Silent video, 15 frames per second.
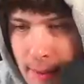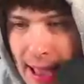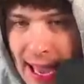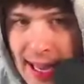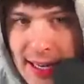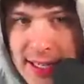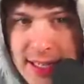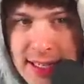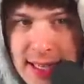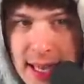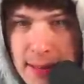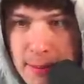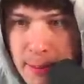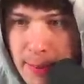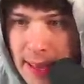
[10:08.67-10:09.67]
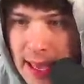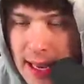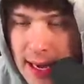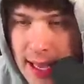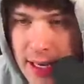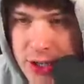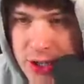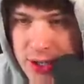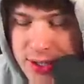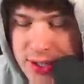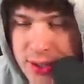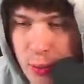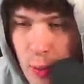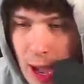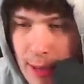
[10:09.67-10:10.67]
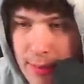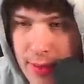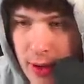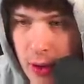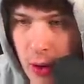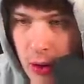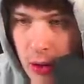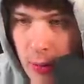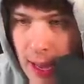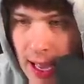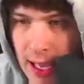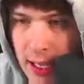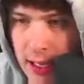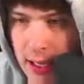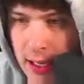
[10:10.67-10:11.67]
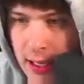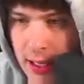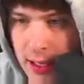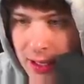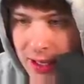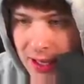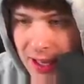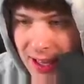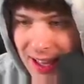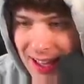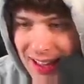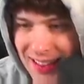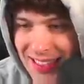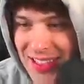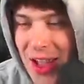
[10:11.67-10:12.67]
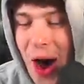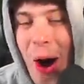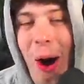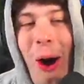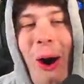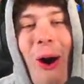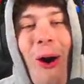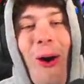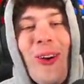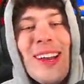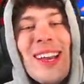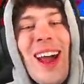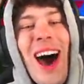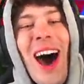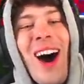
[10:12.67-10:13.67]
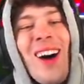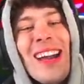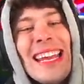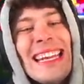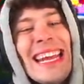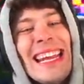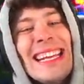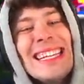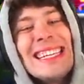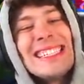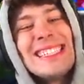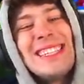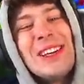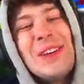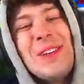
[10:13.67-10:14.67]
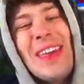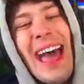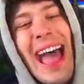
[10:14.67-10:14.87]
my man just get beat and just swipe the goal away? No, he didn't just do